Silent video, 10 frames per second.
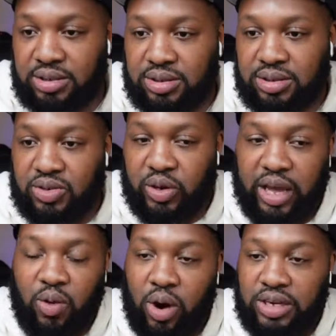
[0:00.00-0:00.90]
You
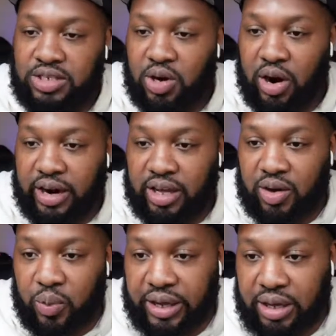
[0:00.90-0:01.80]
get one tardy a
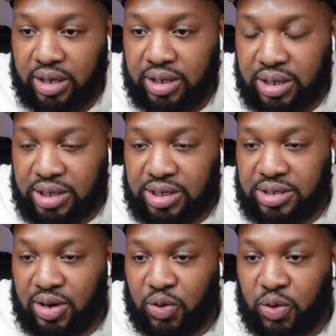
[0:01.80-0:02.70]
week.
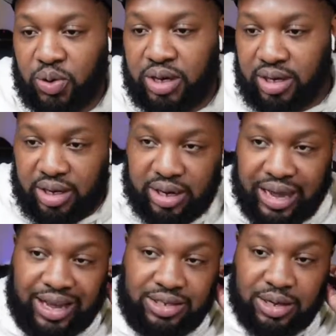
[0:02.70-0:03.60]
So you good
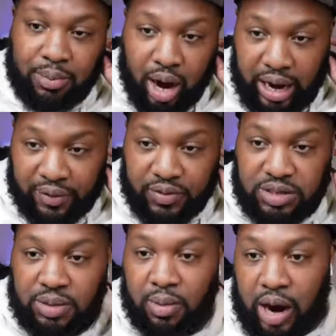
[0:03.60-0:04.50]
today. After
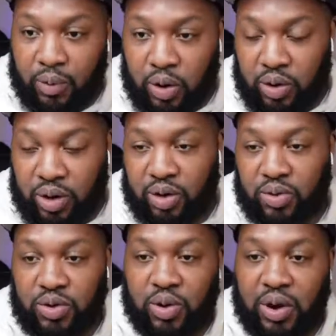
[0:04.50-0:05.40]
tomorrow, though,
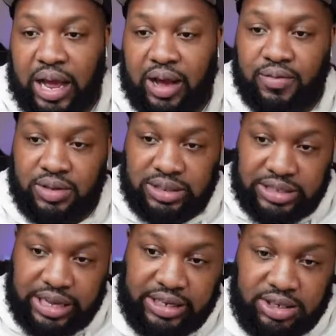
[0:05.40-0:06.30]
you're gonna have
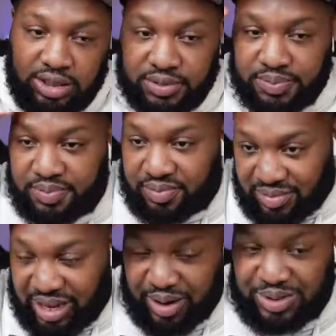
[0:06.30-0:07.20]
detention.
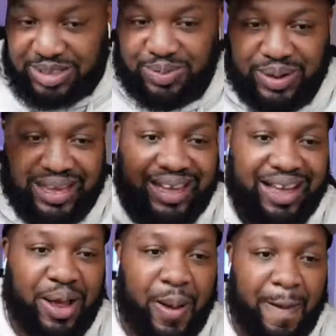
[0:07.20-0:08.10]
No, I'm just playing.
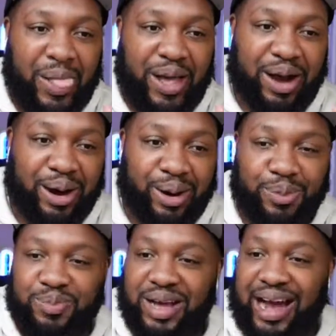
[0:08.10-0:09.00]

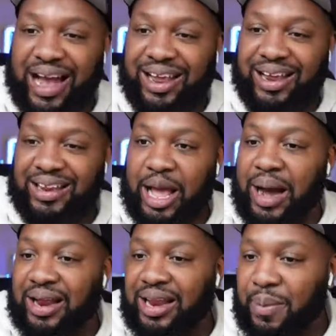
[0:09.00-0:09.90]
Am
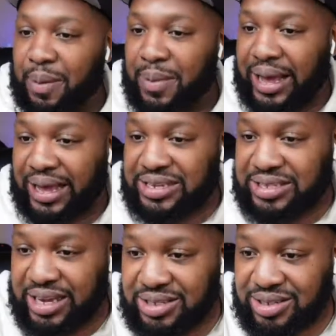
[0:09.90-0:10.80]
I making
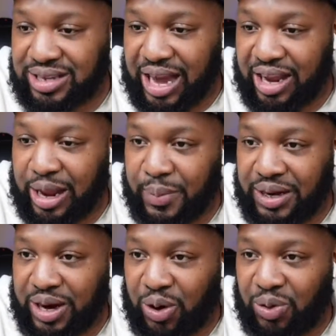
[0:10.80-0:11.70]
sense? Y'all let me
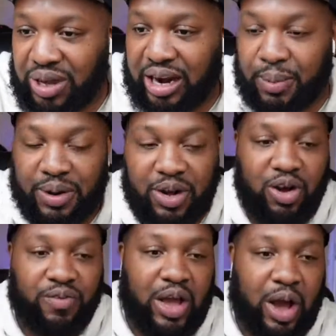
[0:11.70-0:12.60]
know. Y'all let me
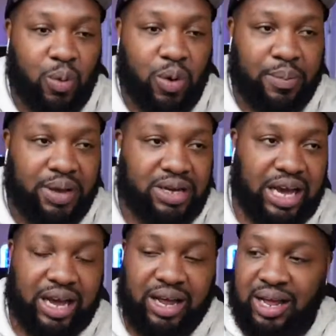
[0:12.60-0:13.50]
know if y'all with me, because
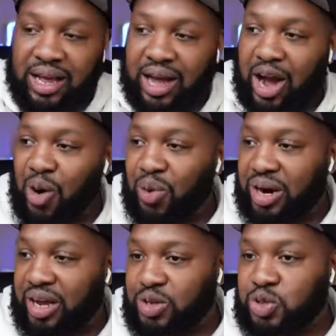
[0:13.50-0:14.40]
I don't want
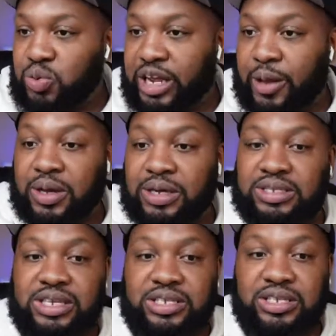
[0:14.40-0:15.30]
to go too deep, because
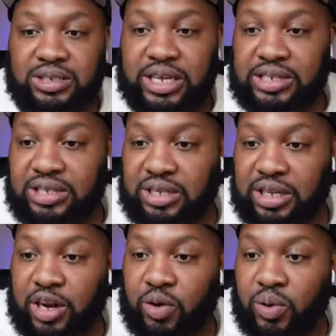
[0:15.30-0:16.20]
this is
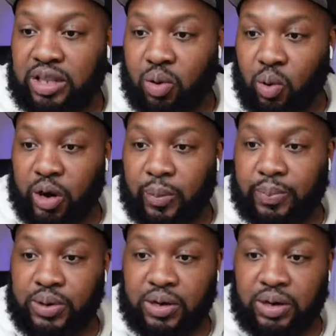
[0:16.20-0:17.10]
literally the
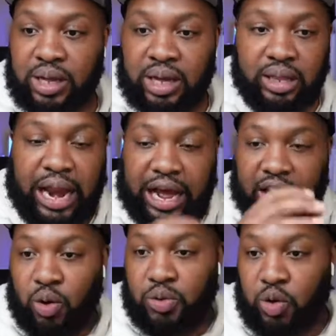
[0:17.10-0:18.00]
workbook that I
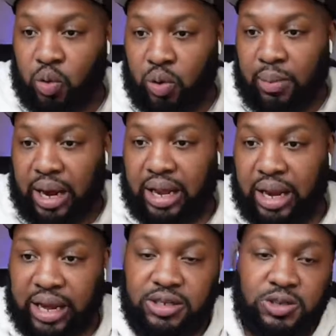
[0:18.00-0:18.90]
go through with my
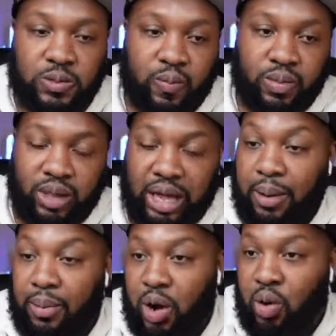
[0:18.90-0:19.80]
clients. Like
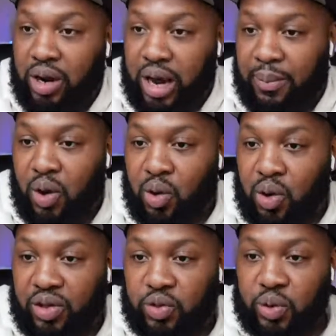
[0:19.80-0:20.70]
I'm
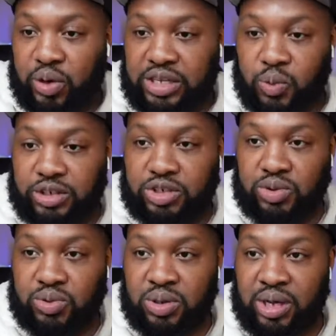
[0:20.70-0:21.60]
going through this with
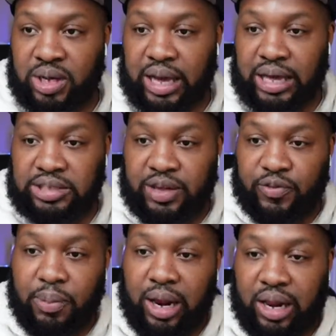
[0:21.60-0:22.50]
you as if
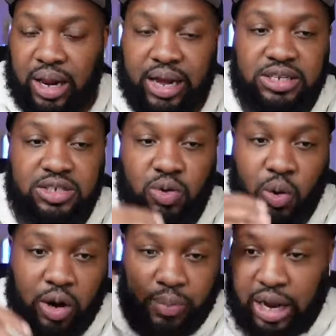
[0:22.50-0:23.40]
you're my client. This is a
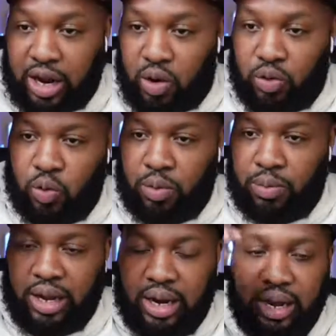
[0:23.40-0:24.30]
workbook I go through with
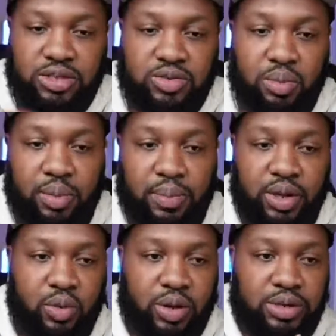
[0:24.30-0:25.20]
my clients when we build
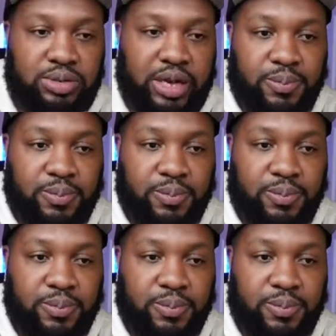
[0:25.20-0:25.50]
a website.